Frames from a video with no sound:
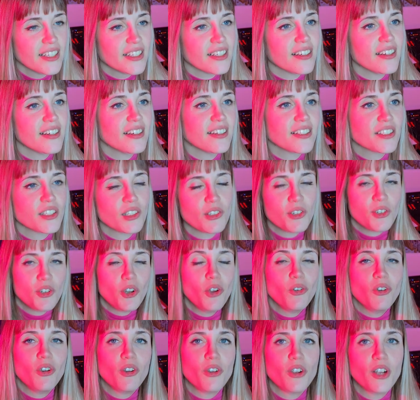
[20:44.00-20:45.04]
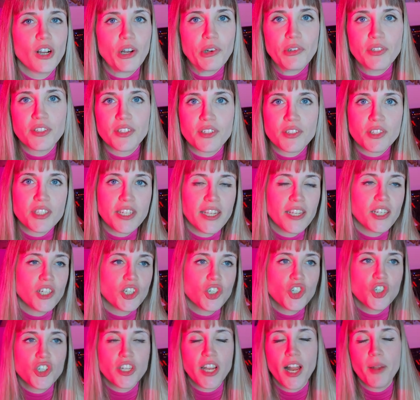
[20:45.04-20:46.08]
Uh, so you're no longer on the
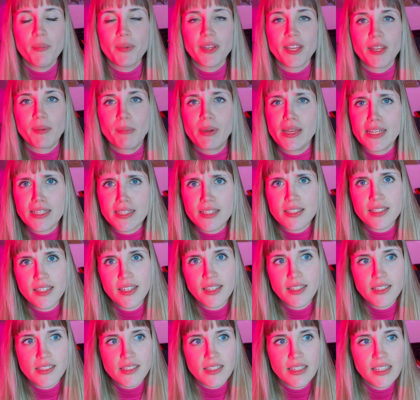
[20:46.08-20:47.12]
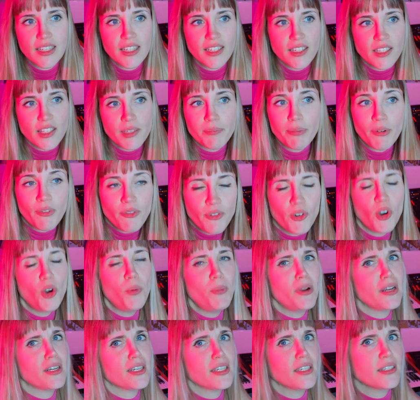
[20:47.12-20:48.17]
stage jamming, but instead the
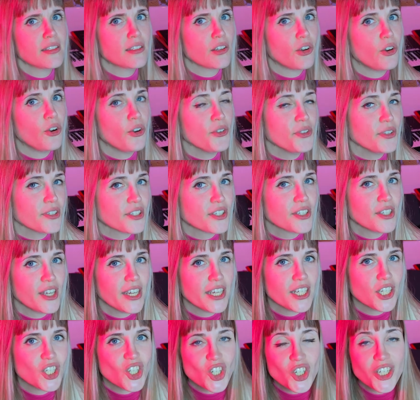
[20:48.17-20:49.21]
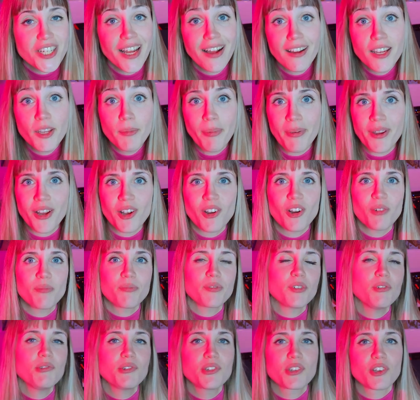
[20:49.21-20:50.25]
performer is on the stage typing
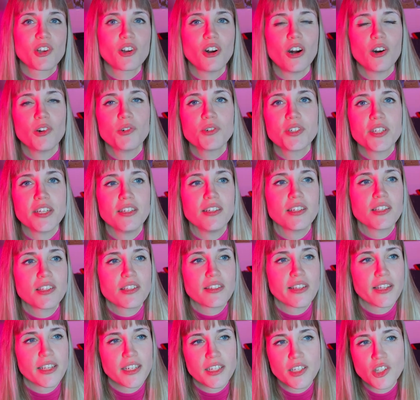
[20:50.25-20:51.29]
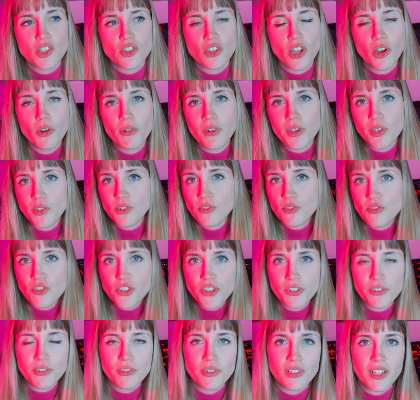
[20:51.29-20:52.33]
computer code and it's like so
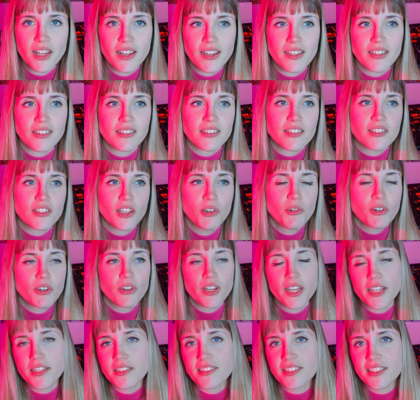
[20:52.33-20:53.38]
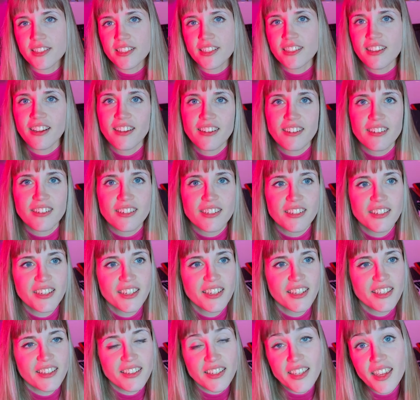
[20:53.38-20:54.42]
unusual and so crazy and
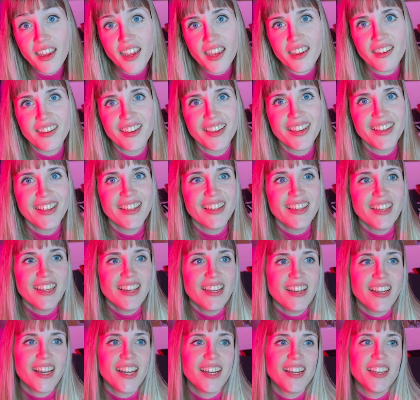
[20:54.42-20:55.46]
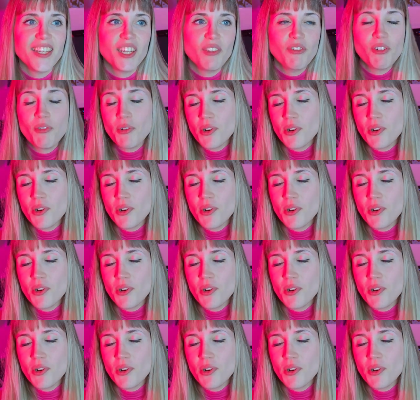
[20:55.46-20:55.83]
yeah uh, and if you